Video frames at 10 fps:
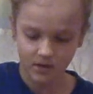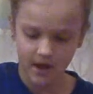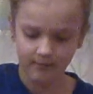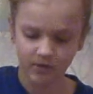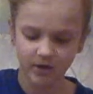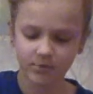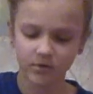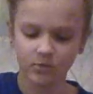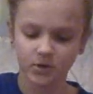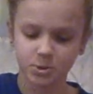I'm glad I put
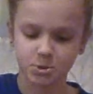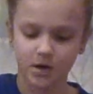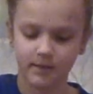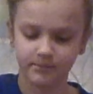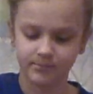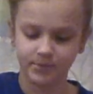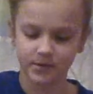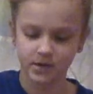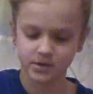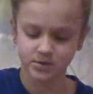in one drop
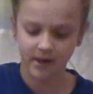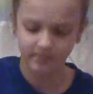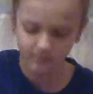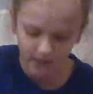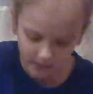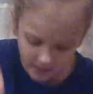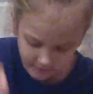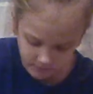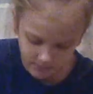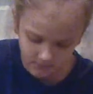because I might have
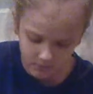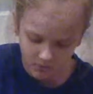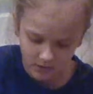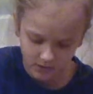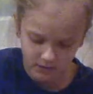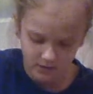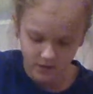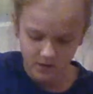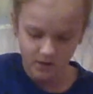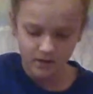to put more.
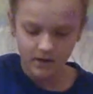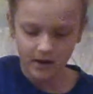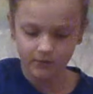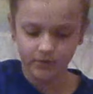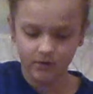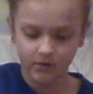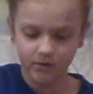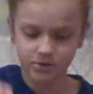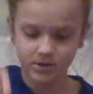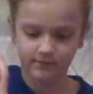I don't know. I'll
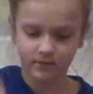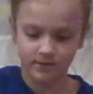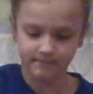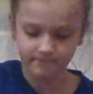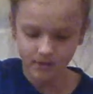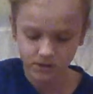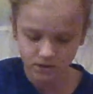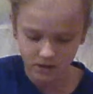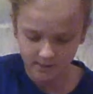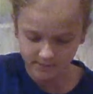just have to mix it
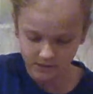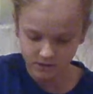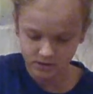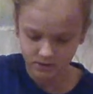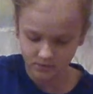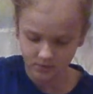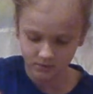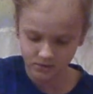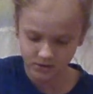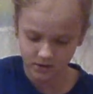up and see what it
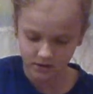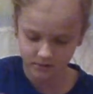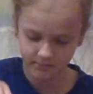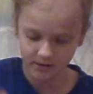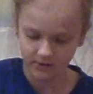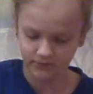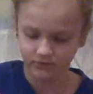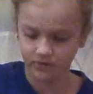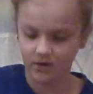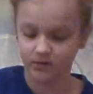looks like, but I
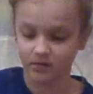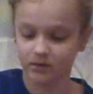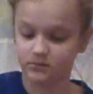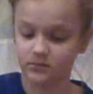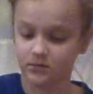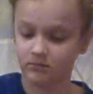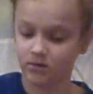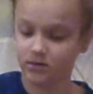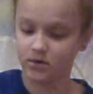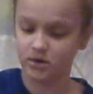think that's gonna
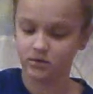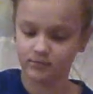be good.